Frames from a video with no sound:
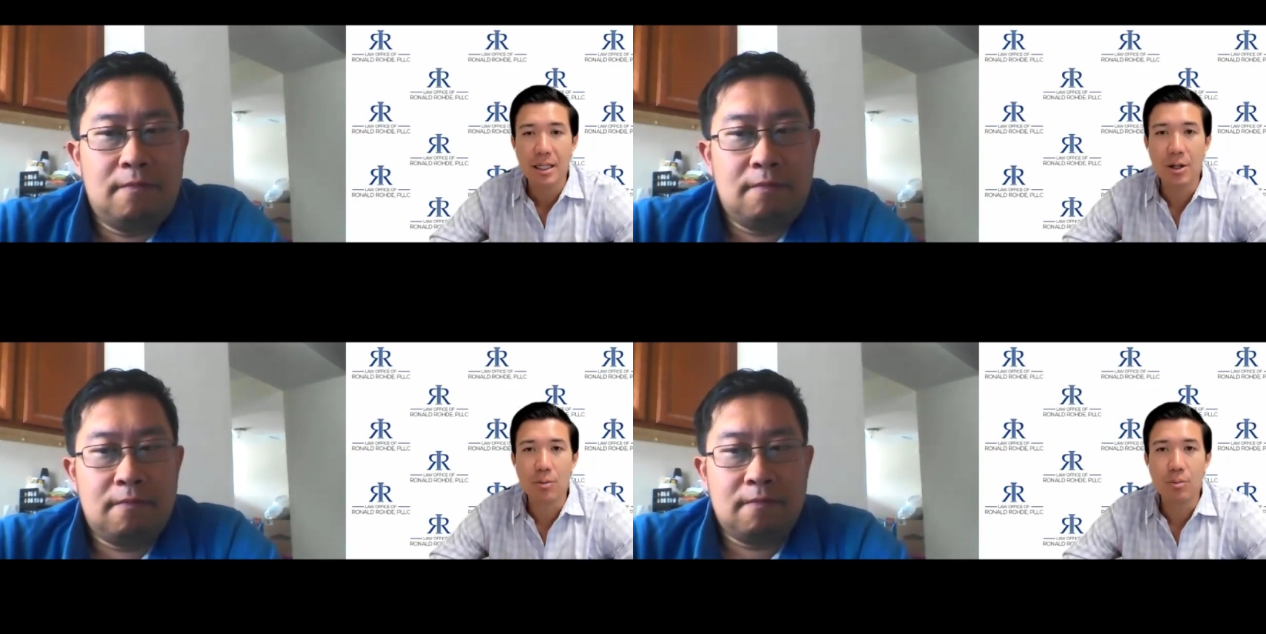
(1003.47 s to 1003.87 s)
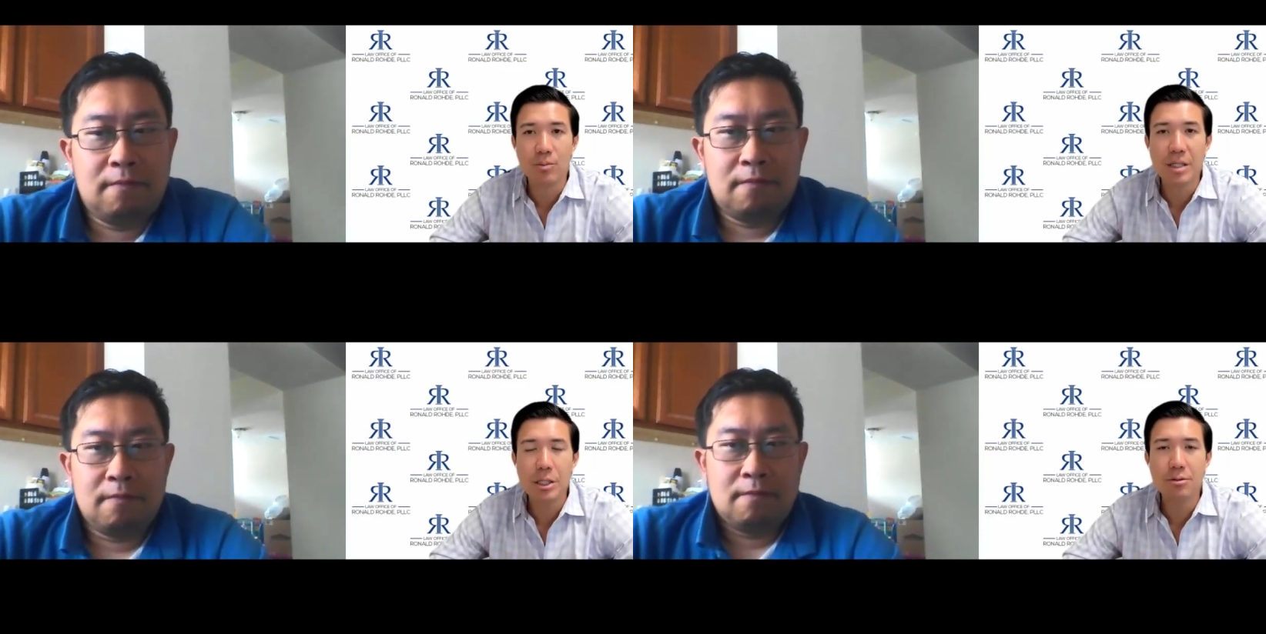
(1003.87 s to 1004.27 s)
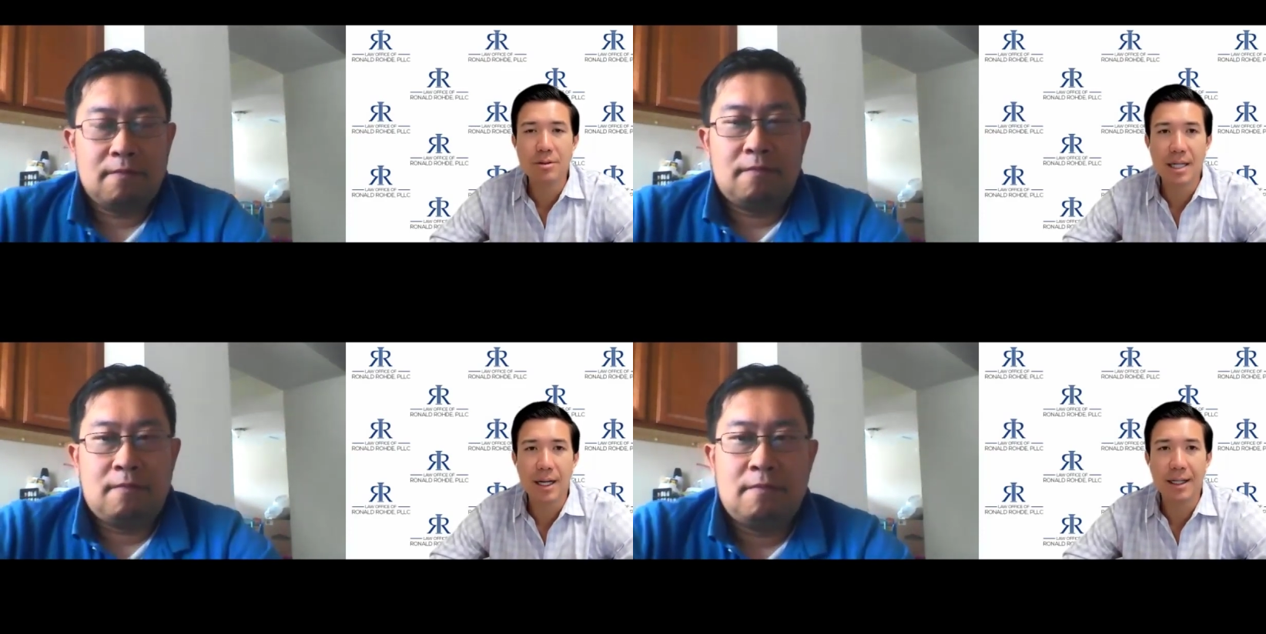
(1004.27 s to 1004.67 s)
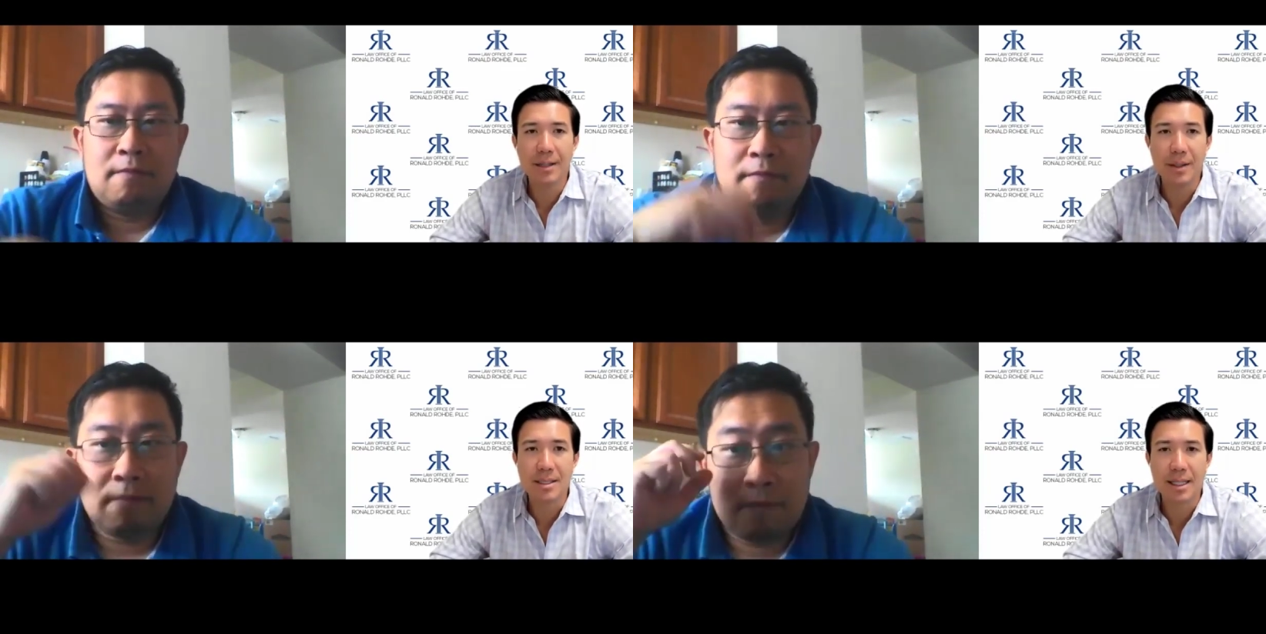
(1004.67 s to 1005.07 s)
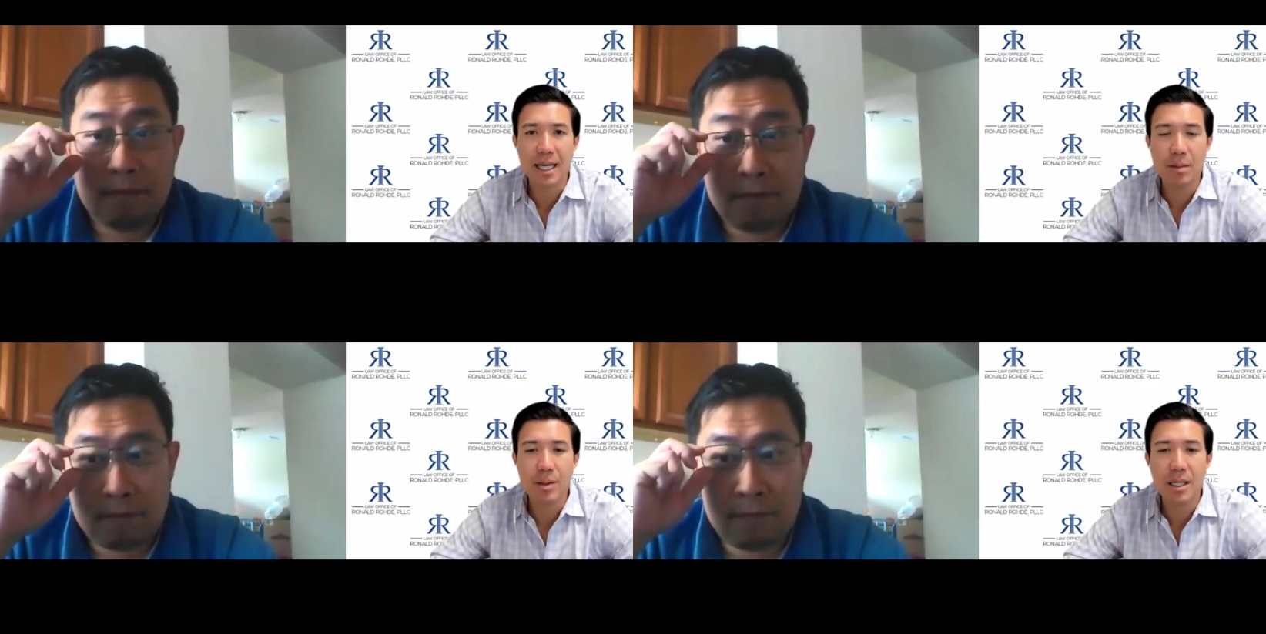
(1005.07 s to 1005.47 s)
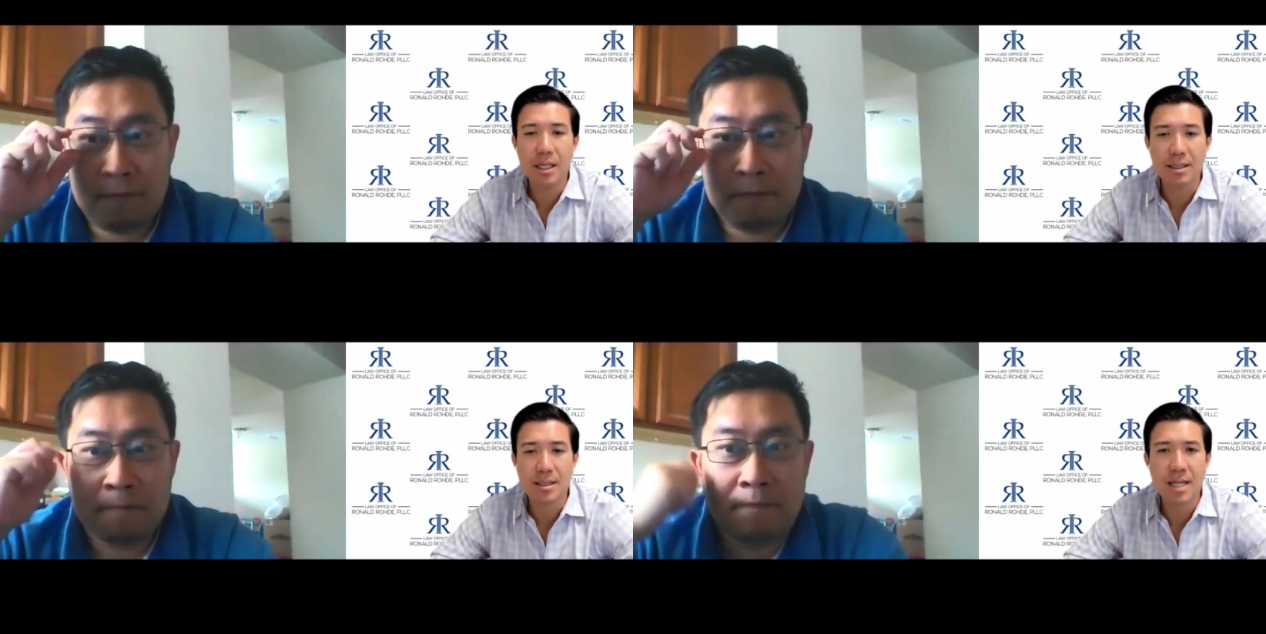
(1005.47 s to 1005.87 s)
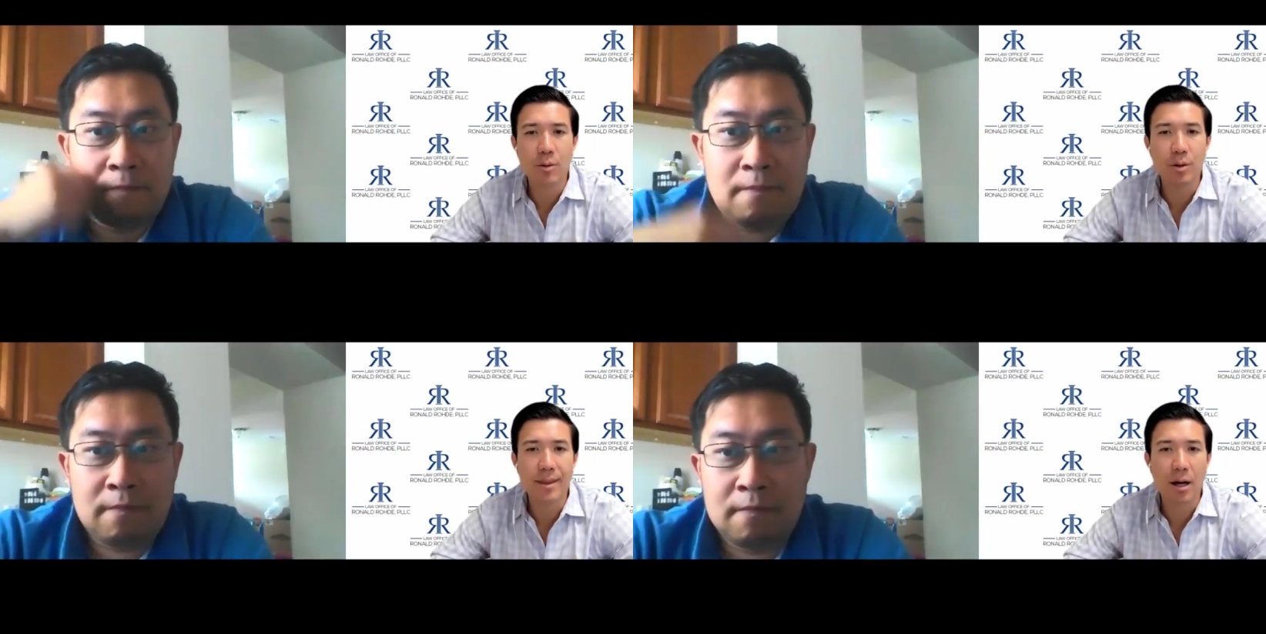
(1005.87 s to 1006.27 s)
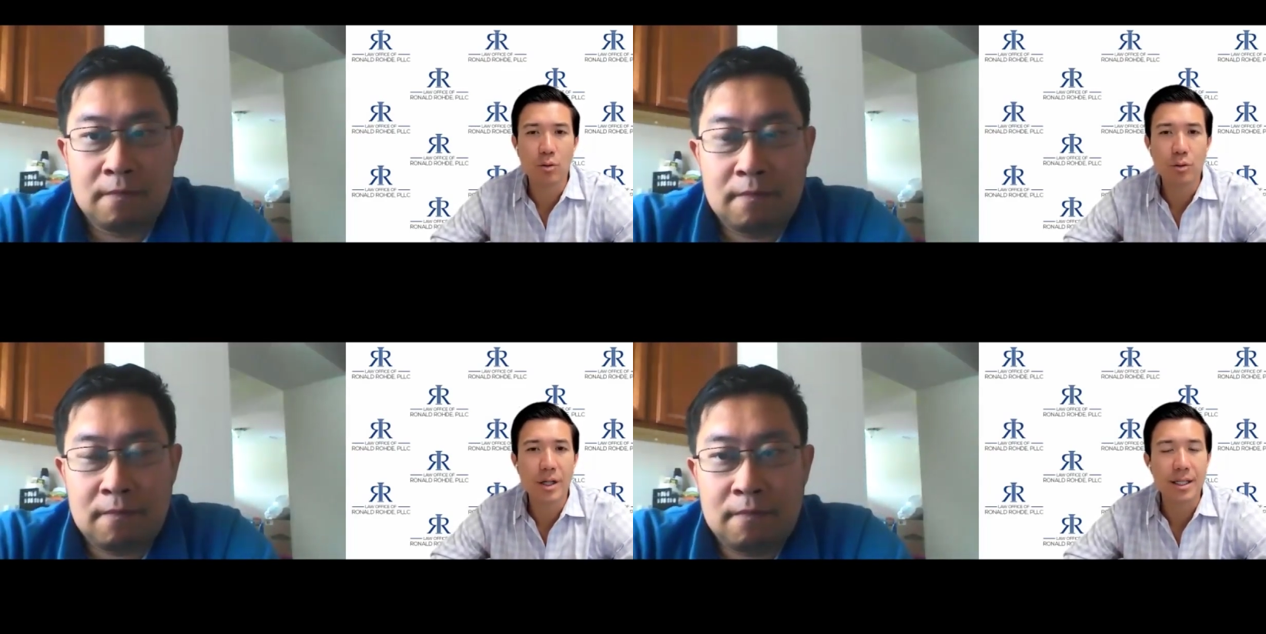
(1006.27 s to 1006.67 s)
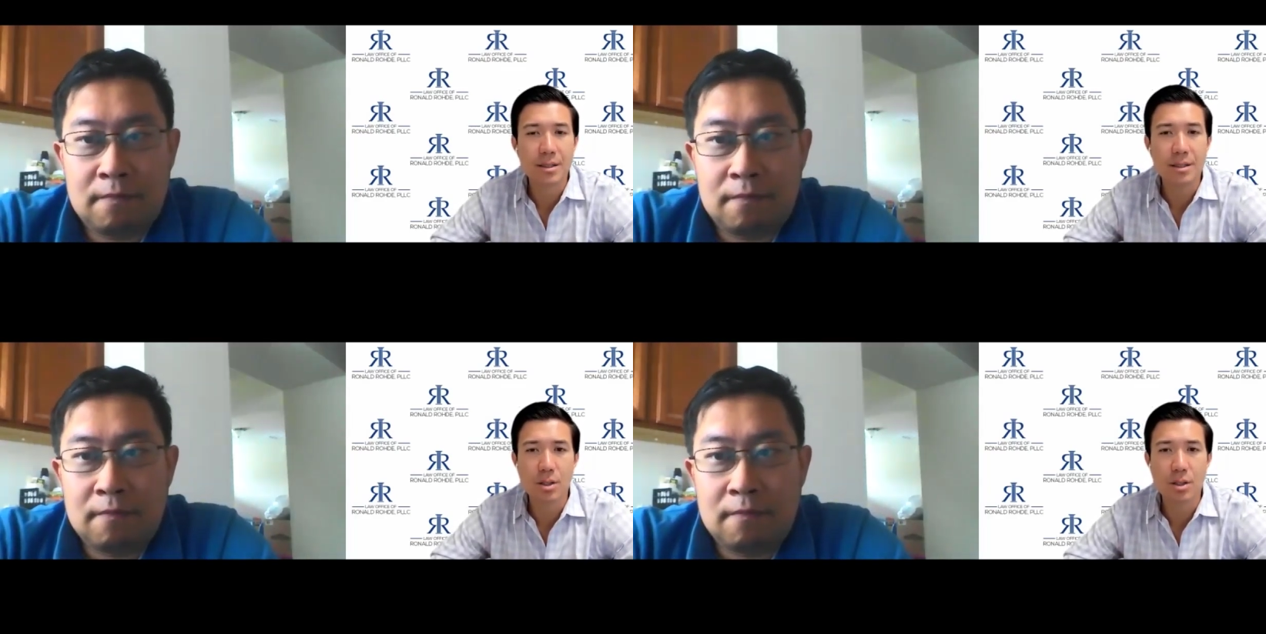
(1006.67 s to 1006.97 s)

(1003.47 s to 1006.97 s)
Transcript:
Speaker 1: you know you signing up as the KP. It's not without risk.